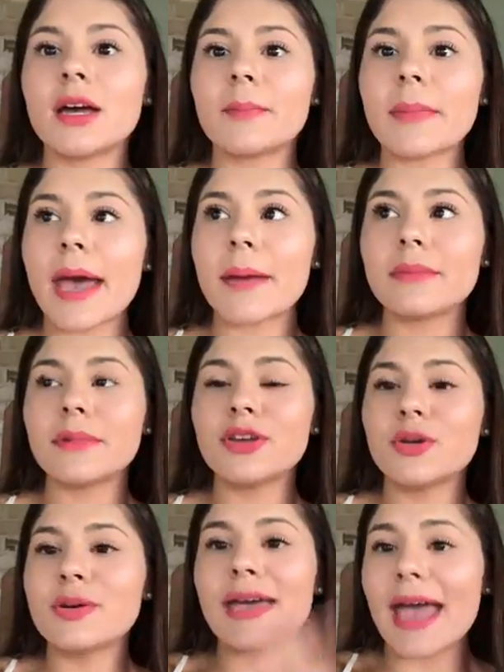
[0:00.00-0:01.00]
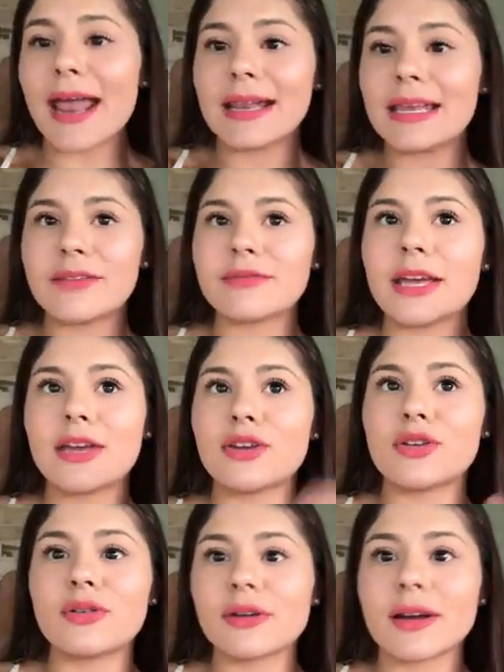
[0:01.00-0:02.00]
ma'am, you can't leave. Like,
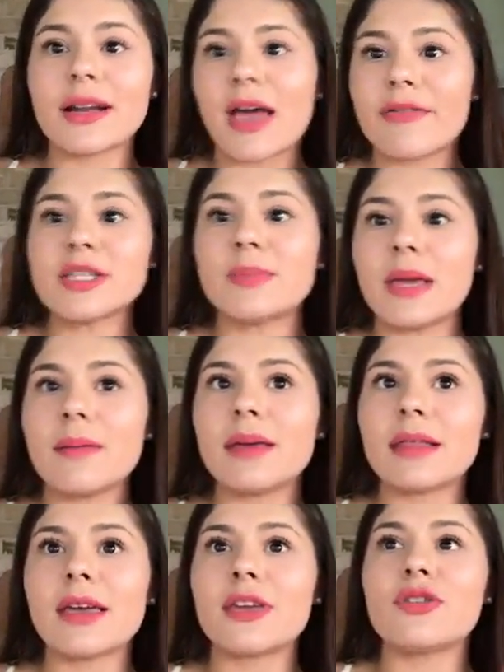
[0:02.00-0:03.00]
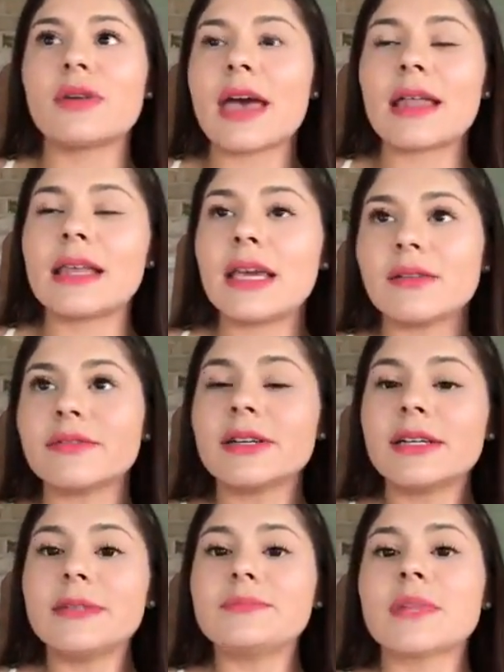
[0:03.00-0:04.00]
you're gonna have this baby. Like, you can't leave.
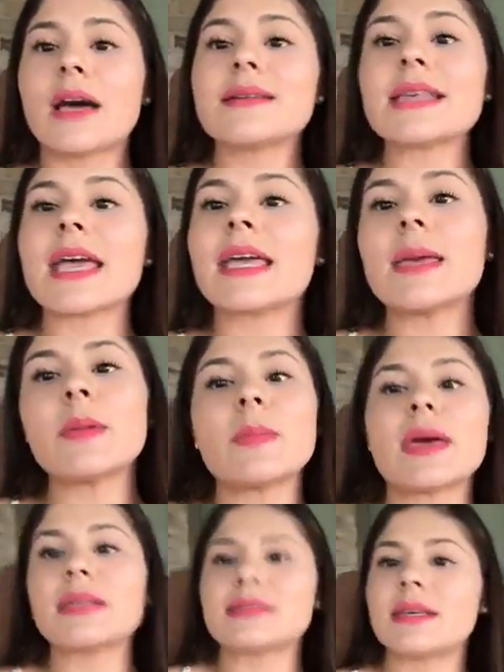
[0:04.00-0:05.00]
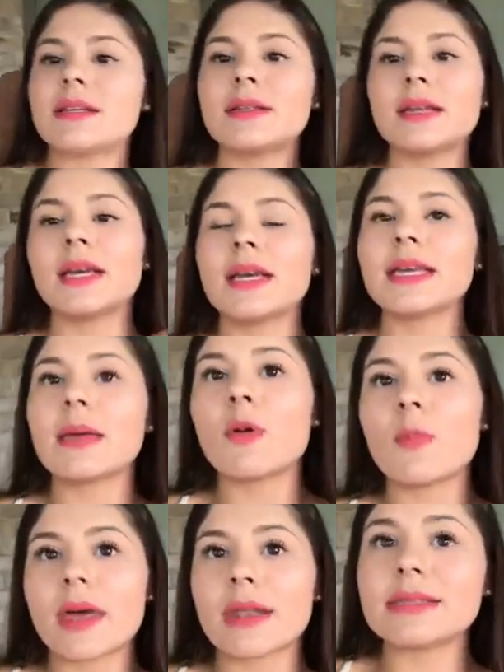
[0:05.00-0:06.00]
I was like, give me medicine. Give
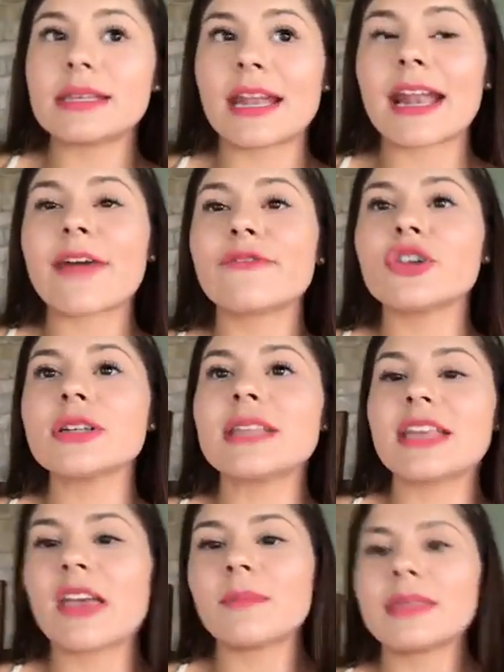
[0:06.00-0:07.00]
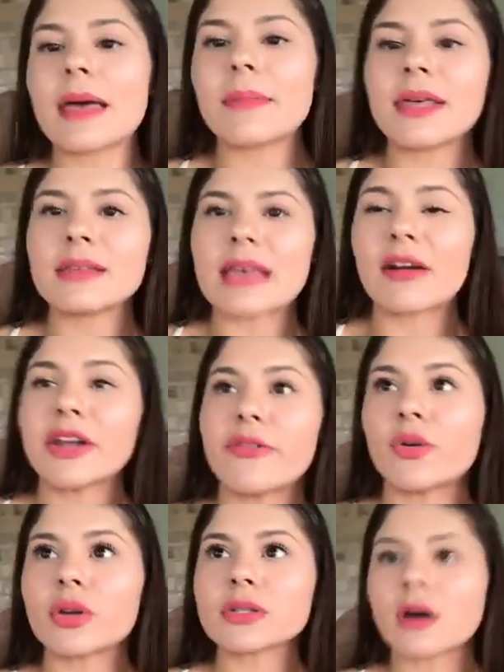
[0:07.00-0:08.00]
me medicine. And at first they gave me that medicine. I don't
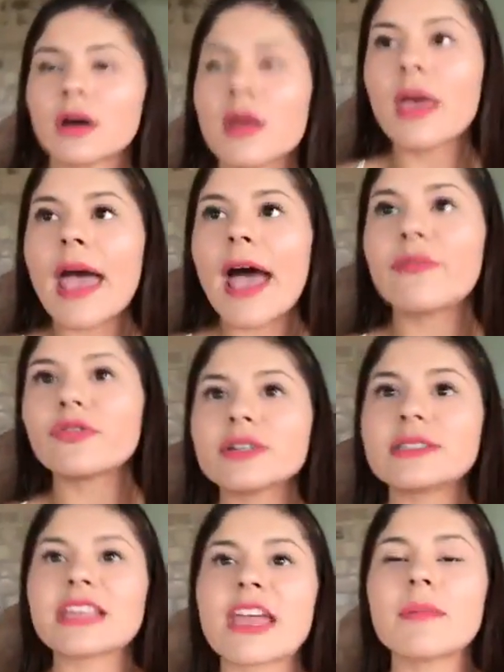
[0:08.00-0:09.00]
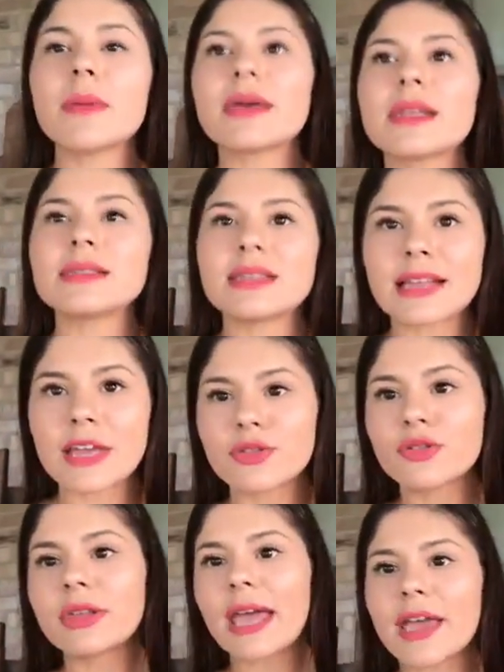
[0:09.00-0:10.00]
even know what it's called. At first they gave me medicine like
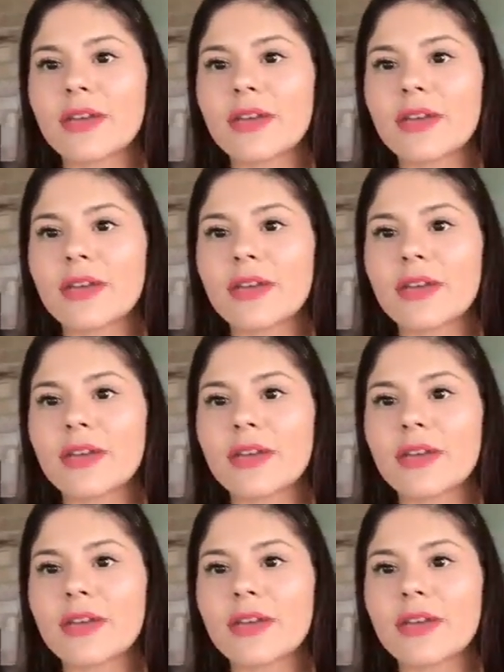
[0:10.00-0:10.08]
through the